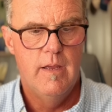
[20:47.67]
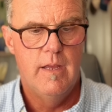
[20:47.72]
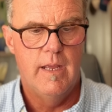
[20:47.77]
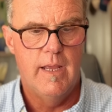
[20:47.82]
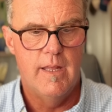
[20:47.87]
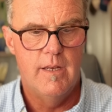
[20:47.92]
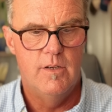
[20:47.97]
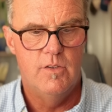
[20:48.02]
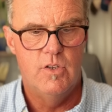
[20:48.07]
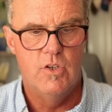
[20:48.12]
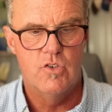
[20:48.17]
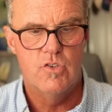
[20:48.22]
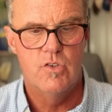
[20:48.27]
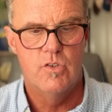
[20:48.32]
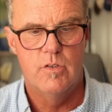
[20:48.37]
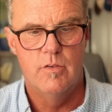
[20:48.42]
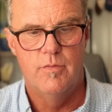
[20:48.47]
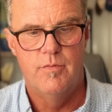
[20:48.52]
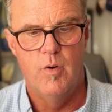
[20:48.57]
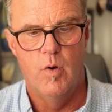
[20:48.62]
in addition
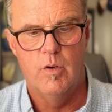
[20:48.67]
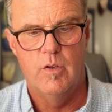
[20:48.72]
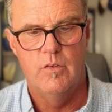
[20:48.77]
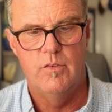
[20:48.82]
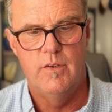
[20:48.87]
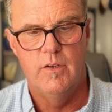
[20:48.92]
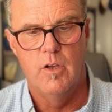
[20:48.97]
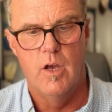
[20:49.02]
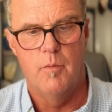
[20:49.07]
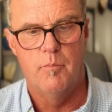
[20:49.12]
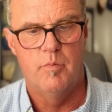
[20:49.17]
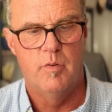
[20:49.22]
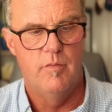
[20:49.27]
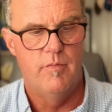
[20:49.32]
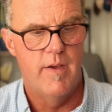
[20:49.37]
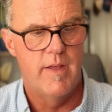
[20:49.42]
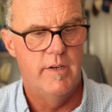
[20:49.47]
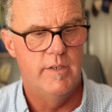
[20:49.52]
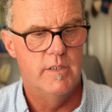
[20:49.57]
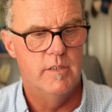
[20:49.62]
to focusing on
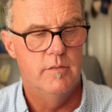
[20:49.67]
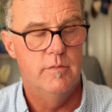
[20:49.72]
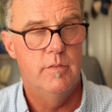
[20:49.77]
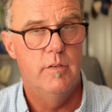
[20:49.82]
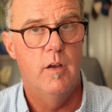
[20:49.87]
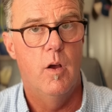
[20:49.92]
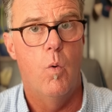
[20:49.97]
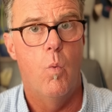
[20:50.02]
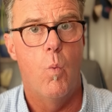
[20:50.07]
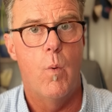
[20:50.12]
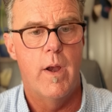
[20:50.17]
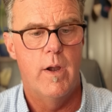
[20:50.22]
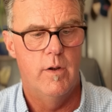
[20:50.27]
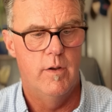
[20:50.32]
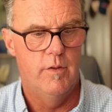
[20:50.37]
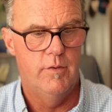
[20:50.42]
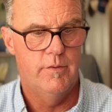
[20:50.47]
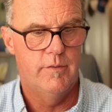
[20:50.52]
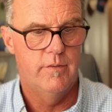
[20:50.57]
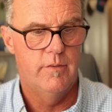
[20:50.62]
preventative
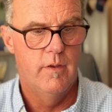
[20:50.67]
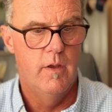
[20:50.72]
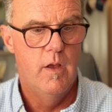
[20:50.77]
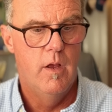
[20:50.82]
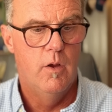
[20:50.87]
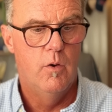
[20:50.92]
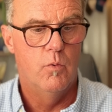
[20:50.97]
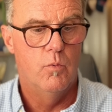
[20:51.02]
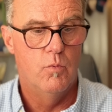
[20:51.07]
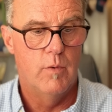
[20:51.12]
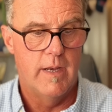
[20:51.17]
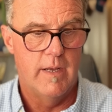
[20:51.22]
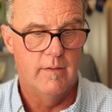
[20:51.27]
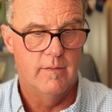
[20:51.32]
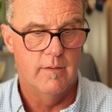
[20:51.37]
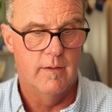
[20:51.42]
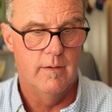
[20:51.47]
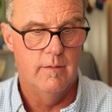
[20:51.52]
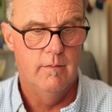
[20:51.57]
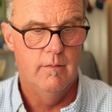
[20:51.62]
awareness
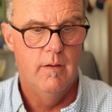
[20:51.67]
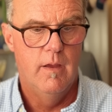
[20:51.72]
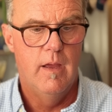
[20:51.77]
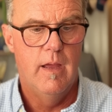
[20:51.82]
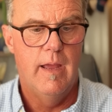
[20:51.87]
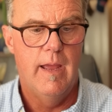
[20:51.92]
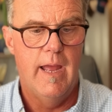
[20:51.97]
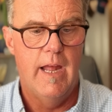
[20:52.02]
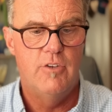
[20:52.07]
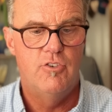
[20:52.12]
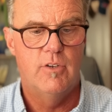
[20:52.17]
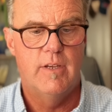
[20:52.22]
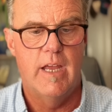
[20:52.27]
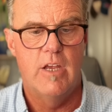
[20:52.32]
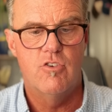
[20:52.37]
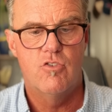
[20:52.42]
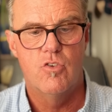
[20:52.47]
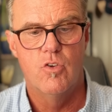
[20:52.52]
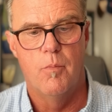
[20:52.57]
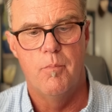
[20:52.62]
raising,
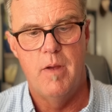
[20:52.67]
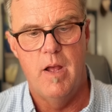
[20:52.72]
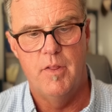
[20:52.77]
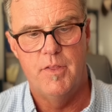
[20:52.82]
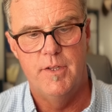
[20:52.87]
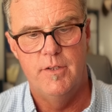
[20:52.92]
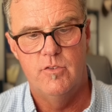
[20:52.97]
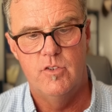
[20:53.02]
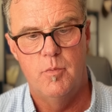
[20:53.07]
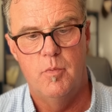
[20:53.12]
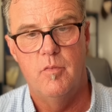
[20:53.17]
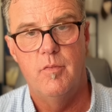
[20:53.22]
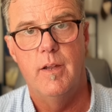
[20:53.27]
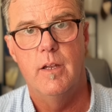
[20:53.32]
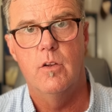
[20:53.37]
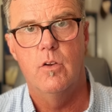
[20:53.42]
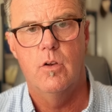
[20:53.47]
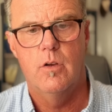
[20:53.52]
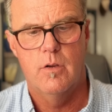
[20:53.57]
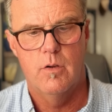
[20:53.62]
educational methods to
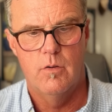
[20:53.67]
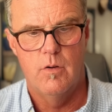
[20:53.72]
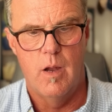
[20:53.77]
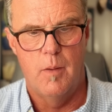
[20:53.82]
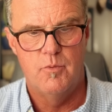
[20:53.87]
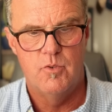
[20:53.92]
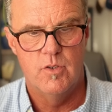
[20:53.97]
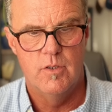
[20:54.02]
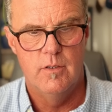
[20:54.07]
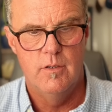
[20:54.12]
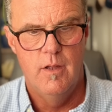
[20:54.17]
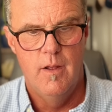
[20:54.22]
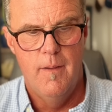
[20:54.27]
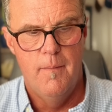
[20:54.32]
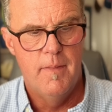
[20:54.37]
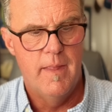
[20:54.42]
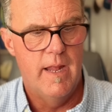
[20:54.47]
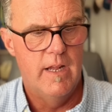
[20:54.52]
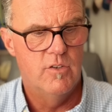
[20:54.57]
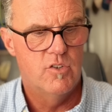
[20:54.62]
prevent corruption,
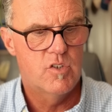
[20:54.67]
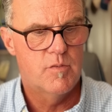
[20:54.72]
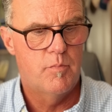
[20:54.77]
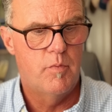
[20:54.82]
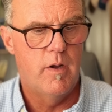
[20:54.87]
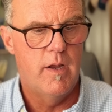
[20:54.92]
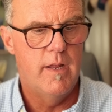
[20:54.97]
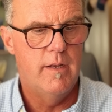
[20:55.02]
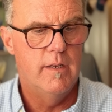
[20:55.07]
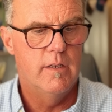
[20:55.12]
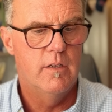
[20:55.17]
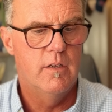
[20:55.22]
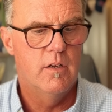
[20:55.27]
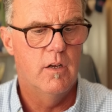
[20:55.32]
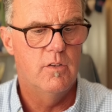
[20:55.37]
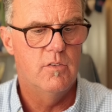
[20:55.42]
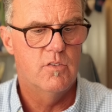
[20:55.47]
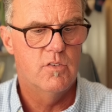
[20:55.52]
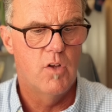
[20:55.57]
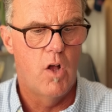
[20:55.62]
and spread and
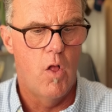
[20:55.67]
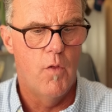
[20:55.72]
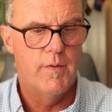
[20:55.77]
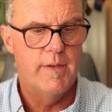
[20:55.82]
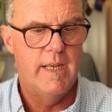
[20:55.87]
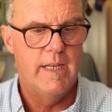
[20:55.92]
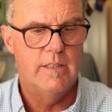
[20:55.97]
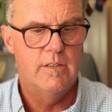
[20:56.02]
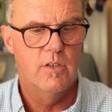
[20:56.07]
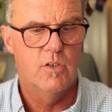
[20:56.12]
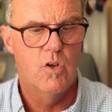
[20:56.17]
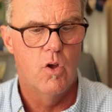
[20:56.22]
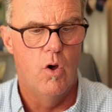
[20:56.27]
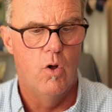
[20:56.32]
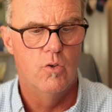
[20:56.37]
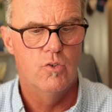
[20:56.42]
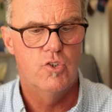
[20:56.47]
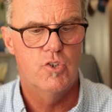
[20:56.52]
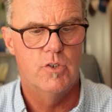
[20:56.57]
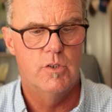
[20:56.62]
consolidate the
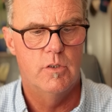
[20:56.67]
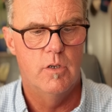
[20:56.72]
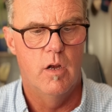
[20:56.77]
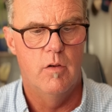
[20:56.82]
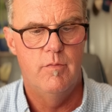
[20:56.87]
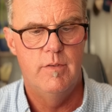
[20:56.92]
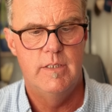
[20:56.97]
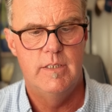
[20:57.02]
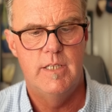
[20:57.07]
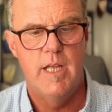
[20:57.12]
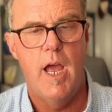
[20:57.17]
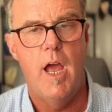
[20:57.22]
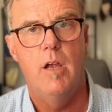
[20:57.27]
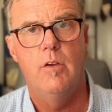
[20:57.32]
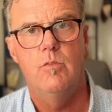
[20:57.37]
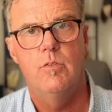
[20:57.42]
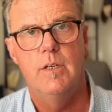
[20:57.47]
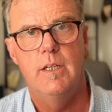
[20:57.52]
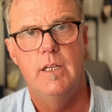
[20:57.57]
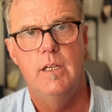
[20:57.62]
culture of
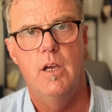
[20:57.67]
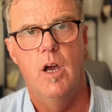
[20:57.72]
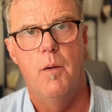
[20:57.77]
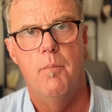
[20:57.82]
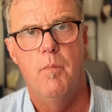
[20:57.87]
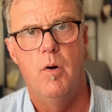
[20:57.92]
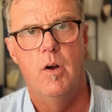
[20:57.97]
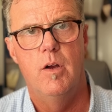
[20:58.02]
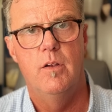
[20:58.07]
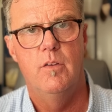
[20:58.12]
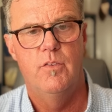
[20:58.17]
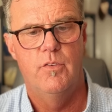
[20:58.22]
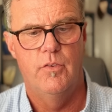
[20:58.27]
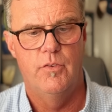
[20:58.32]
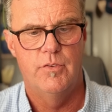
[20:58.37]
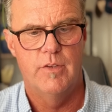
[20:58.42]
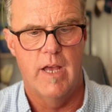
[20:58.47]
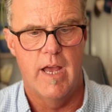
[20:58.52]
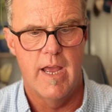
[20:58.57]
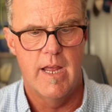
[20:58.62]
integrity among
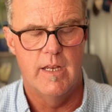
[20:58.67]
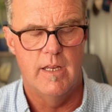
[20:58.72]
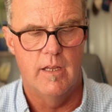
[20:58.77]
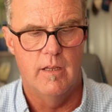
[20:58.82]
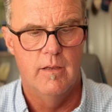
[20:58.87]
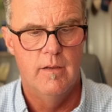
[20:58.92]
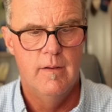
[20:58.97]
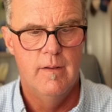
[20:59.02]
society.